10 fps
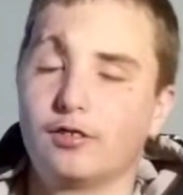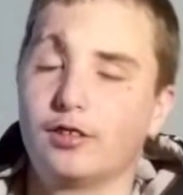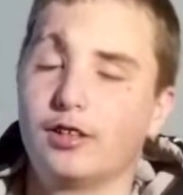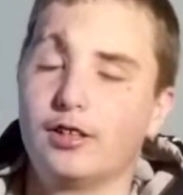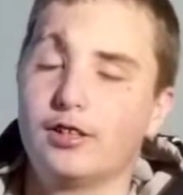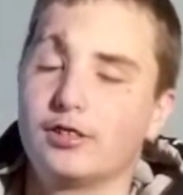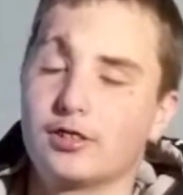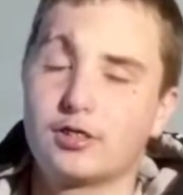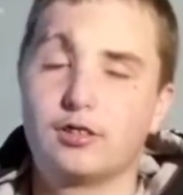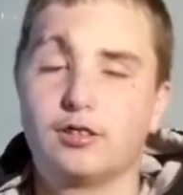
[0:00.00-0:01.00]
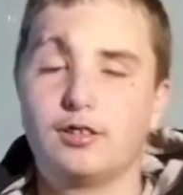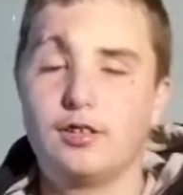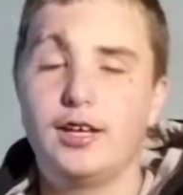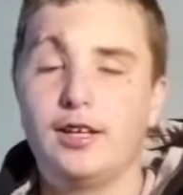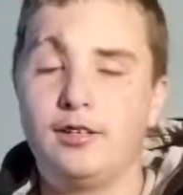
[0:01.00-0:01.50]
and then it's
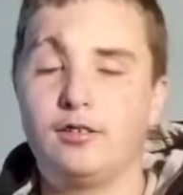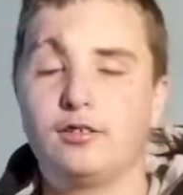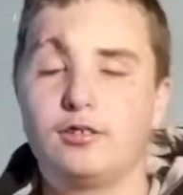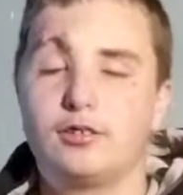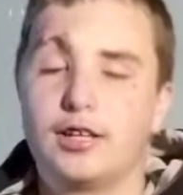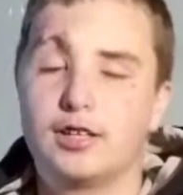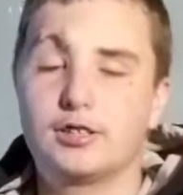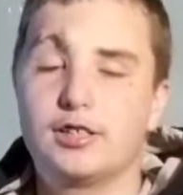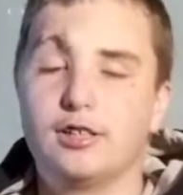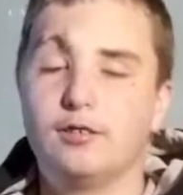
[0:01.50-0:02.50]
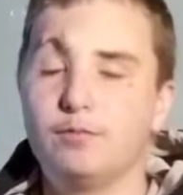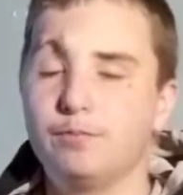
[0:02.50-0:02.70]
hidden. Can't see it.